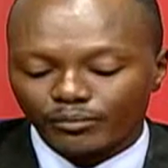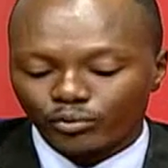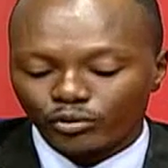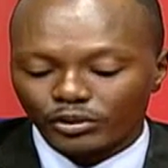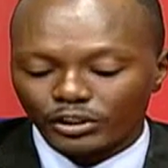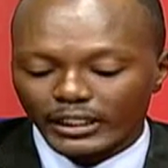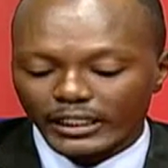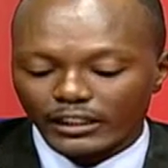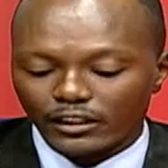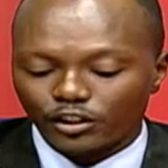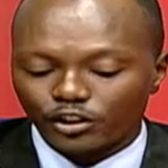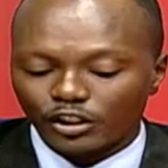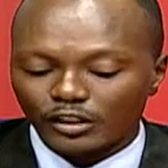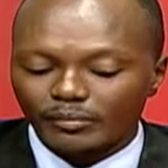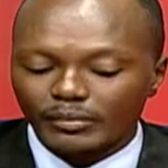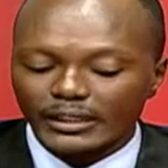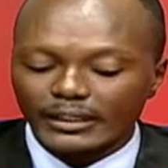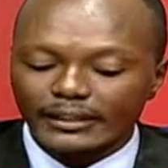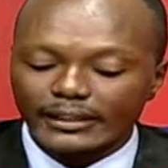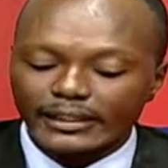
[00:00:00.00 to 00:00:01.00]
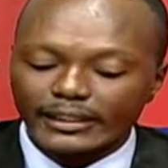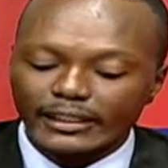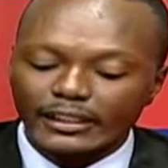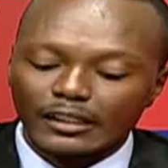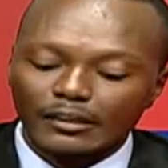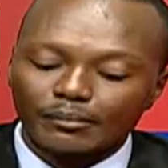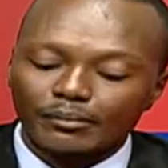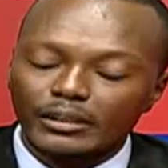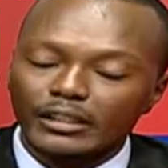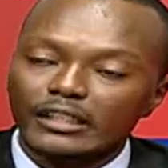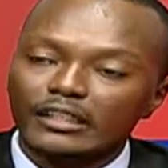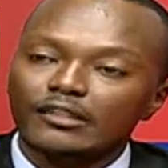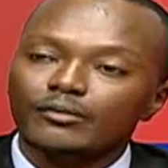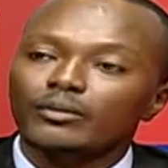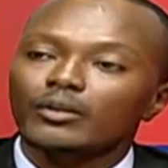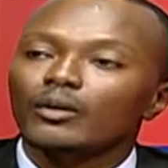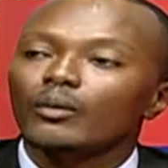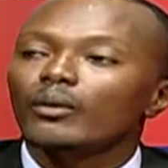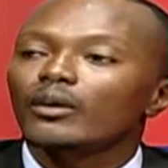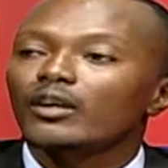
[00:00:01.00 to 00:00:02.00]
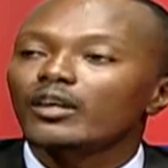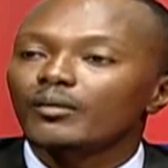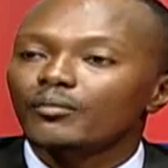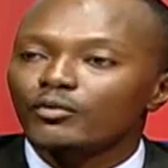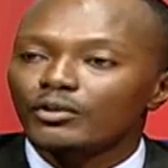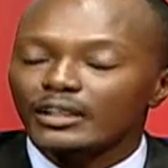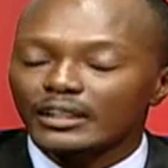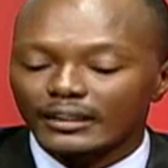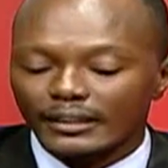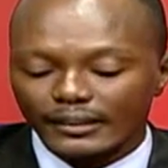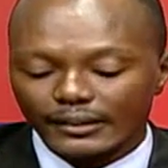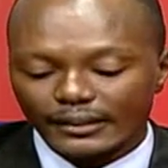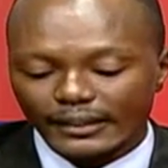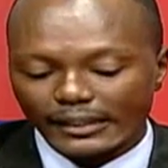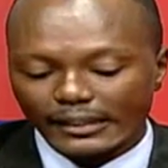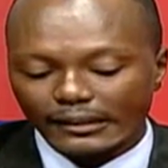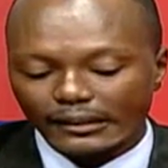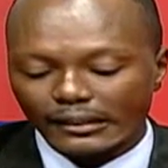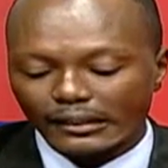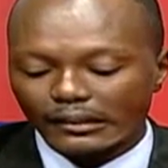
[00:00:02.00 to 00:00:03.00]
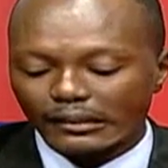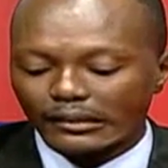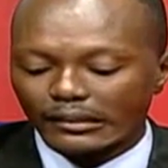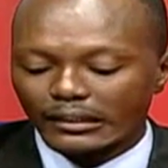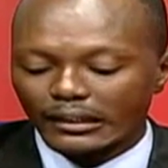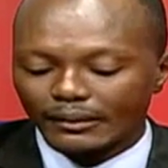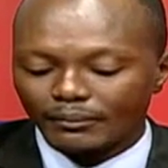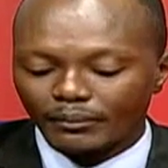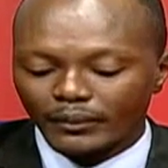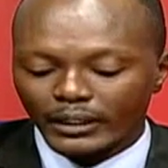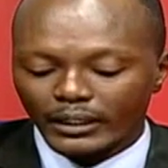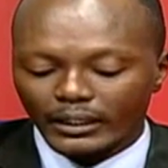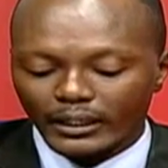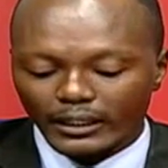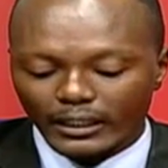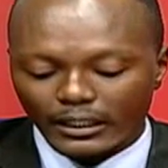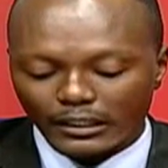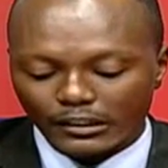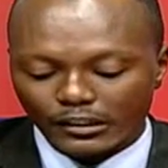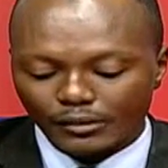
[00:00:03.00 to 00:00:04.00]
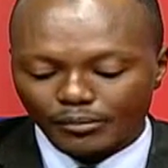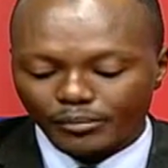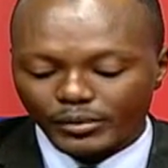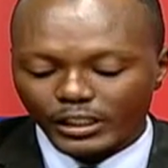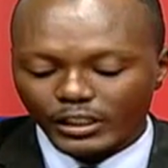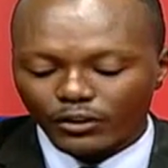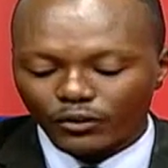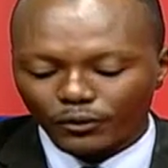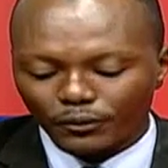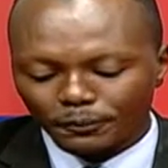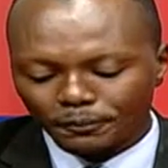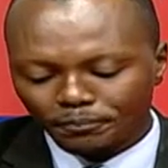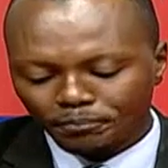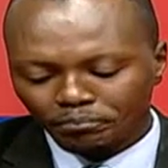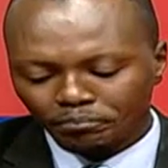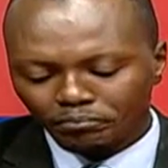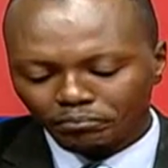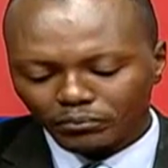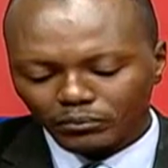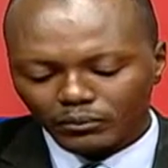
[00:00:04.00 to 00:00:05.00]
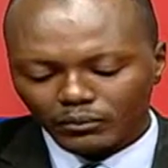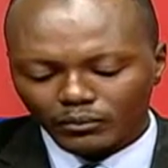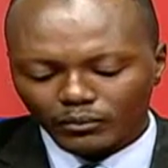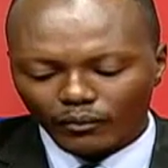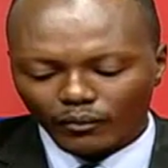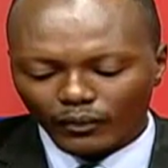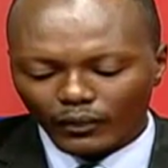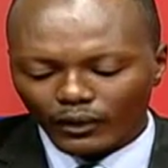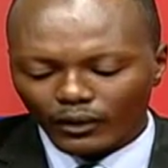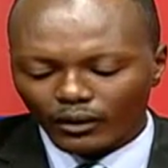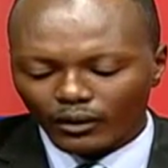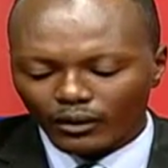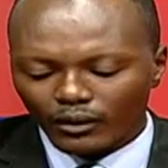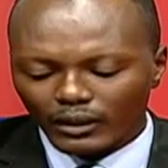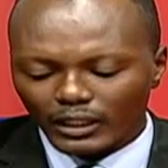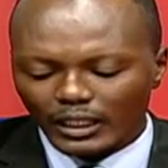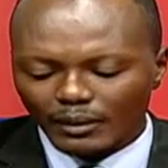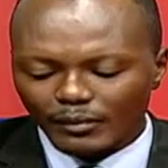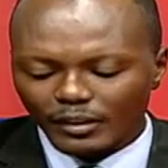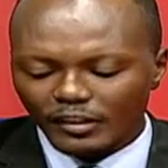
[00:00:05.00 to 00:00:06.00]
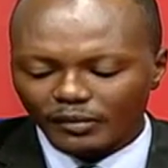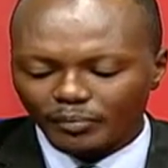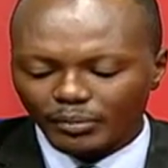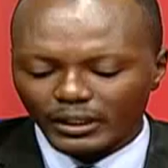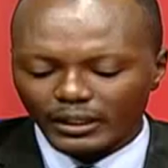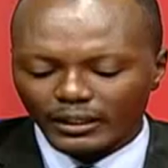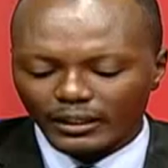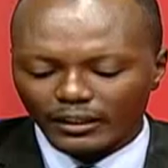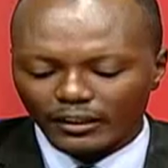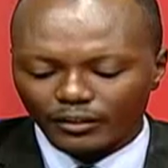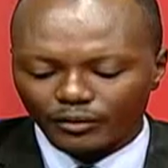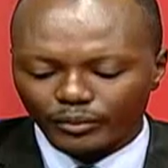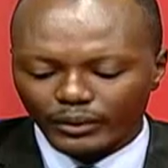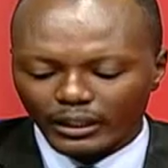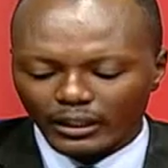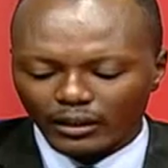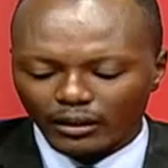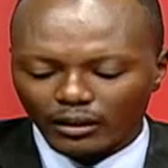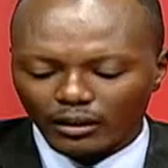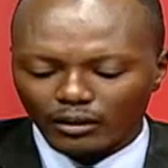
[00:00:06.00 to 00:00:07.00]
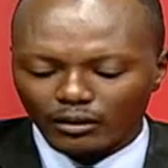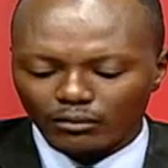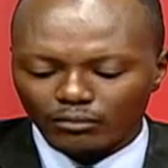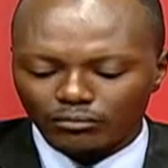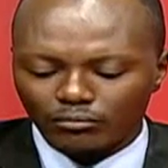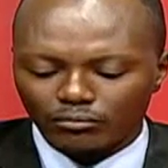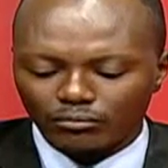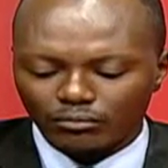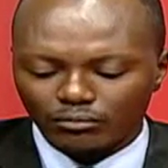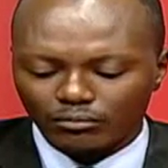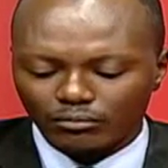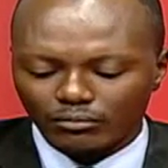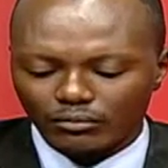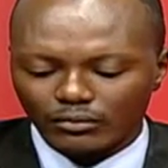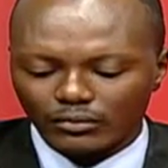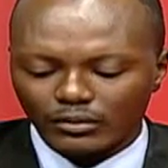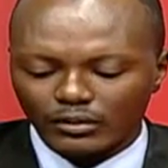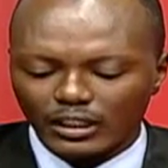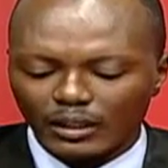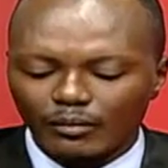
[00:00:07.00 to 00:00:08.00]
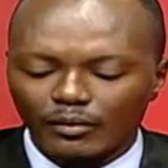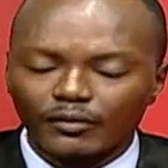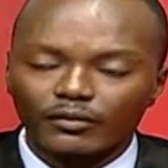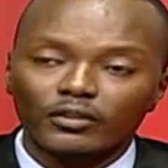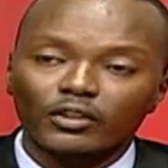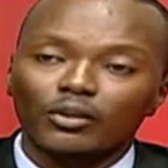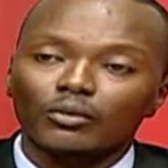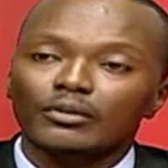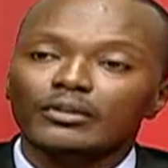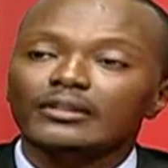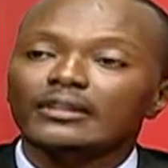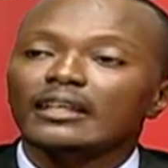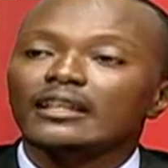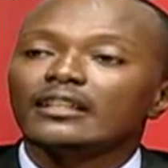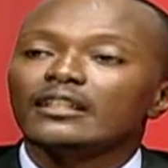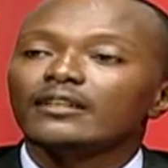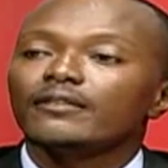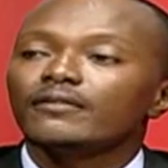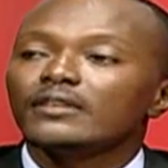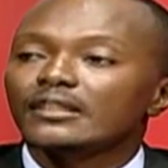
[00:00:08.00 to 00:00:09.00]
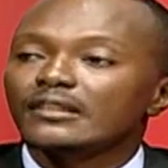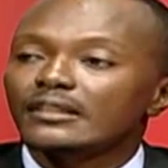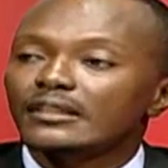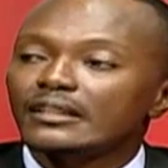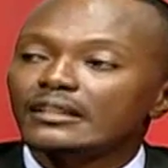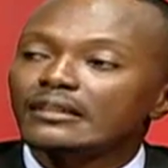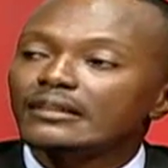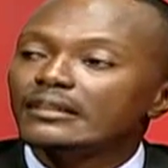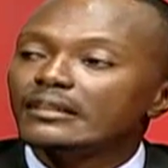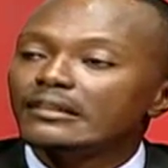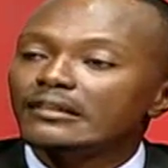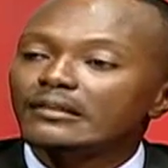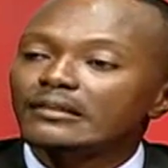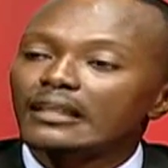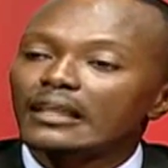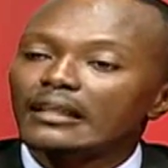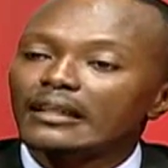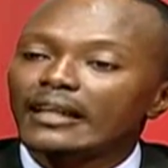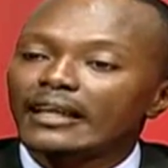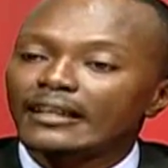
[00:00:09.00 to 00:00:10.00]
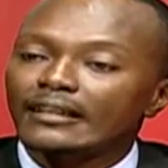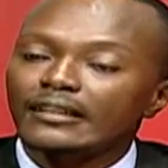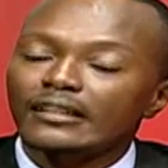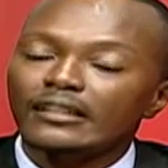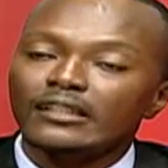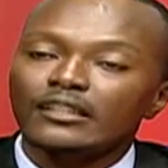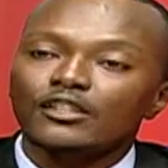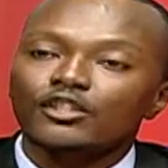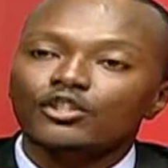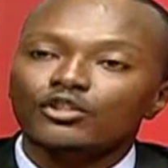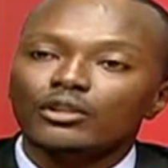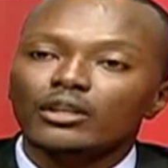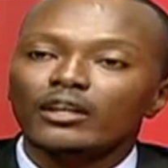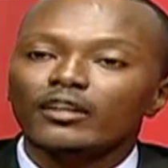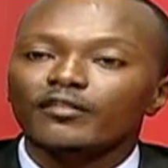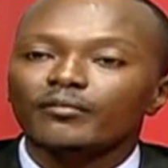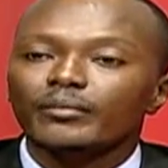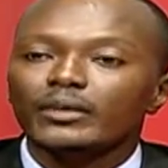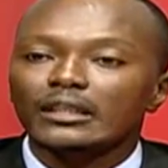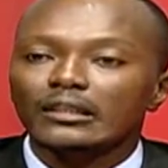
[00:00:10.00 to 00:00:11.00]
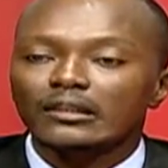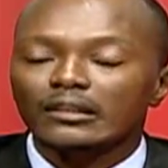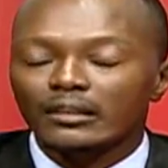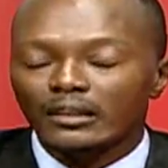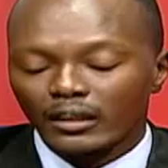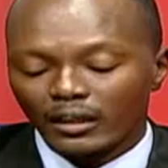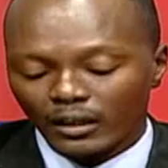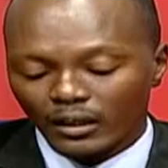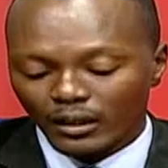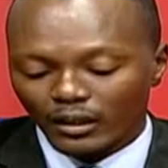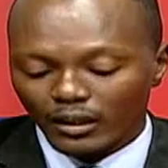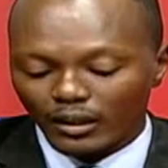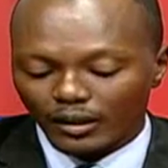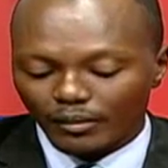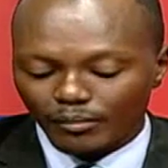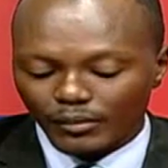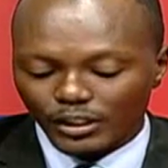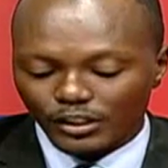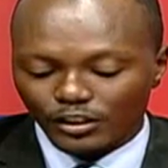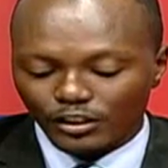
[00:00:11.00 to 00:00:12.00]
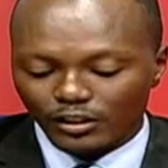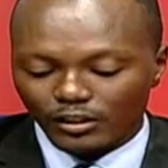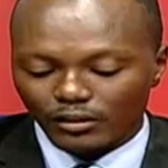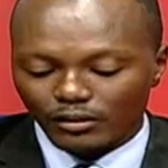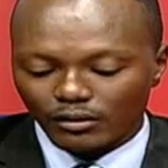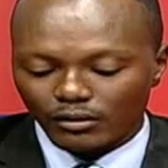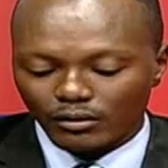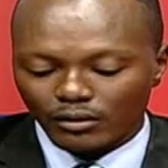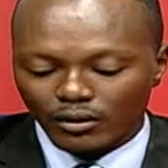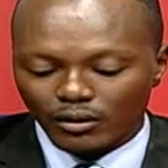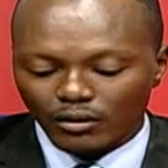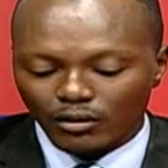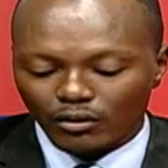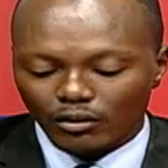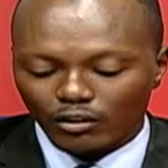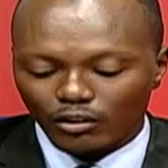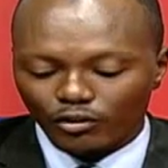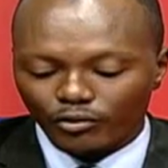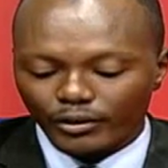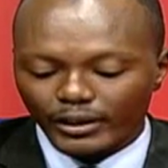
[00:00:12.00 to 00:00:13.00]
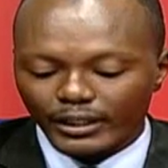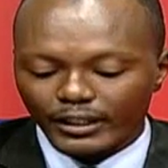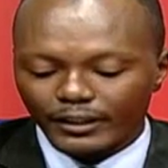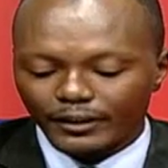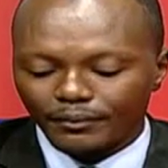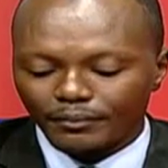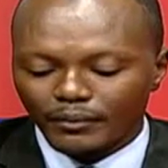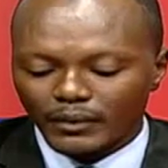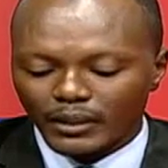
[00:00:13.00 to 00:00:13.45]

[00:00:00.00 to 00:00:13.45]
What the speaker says: projects should be taking place with our community centers in Tobago. Let me speak as well on some of the outstanding facilities that ideally should have been commissioned already.